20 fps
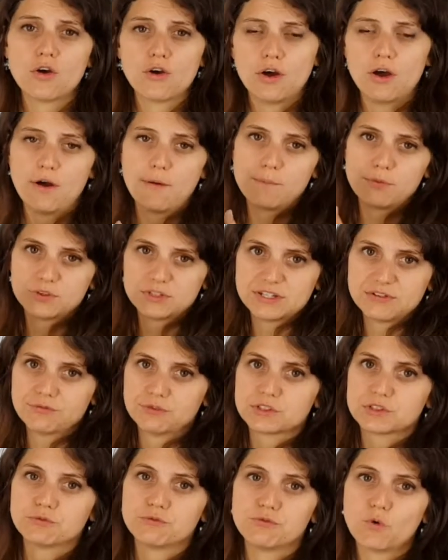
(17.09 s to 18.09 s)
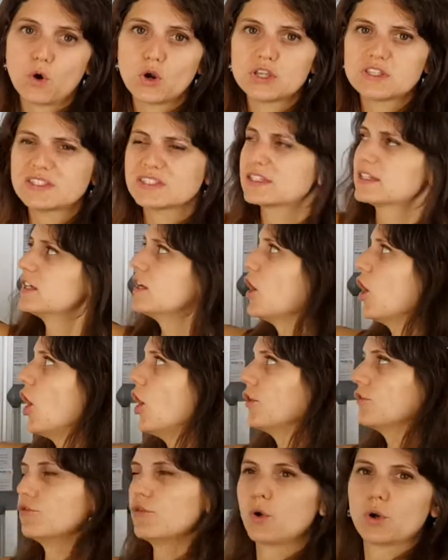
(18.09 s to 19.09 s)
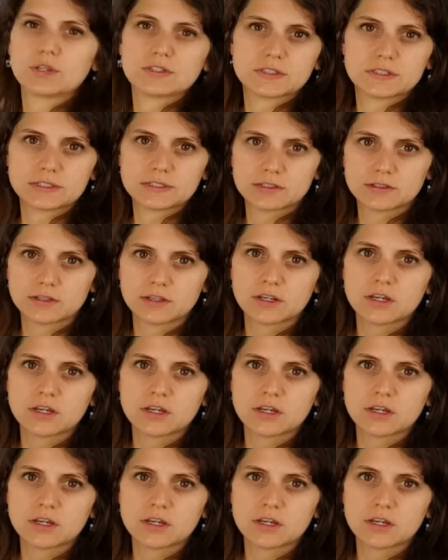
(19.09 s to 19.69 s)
um, the difference voiced and voiced.